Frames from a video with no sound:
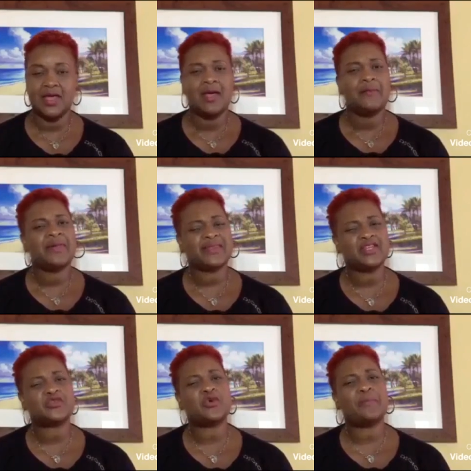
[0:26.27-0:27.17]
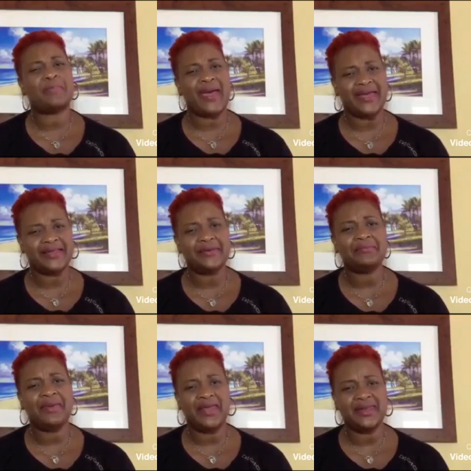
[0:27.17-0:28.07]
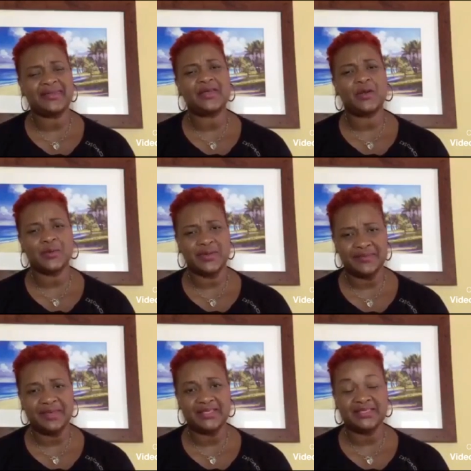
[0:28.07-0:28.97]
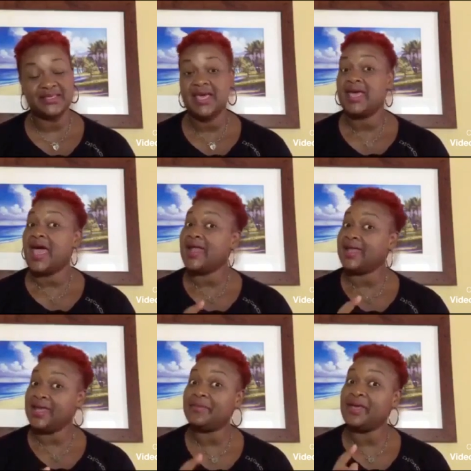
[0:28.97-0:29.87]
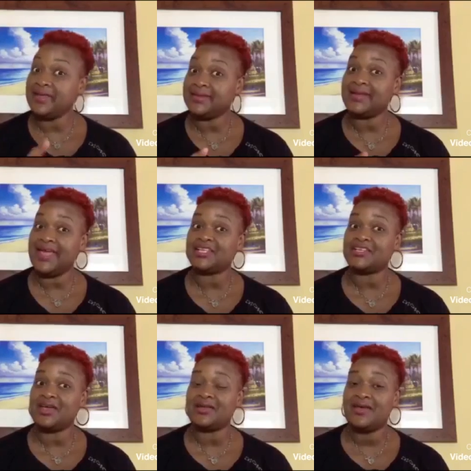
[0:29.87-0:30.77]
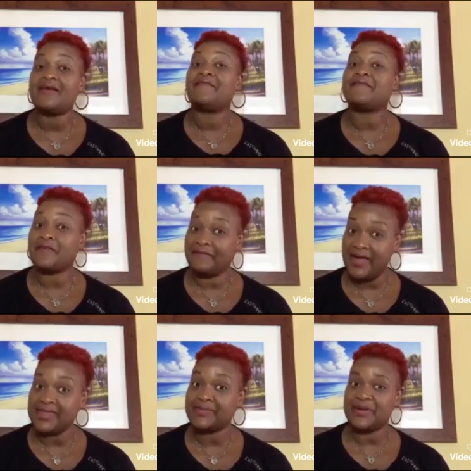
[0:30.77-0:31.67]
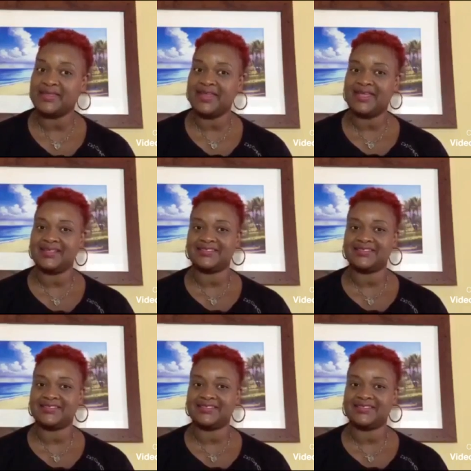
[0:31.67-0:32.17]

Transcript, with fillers: Mr. Joe Biden made his announcement and named his selection for vice president.